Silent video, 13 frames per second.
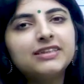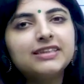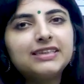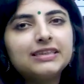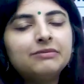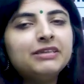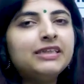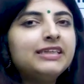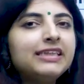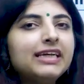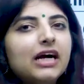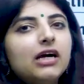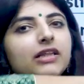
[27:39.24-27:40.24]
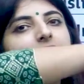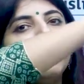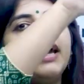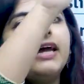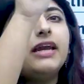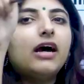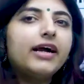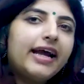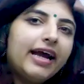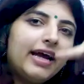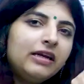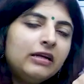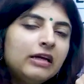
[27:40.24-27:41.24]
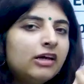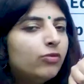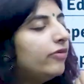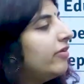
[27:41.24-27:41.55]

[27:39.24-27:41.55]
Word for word: system in India. There again we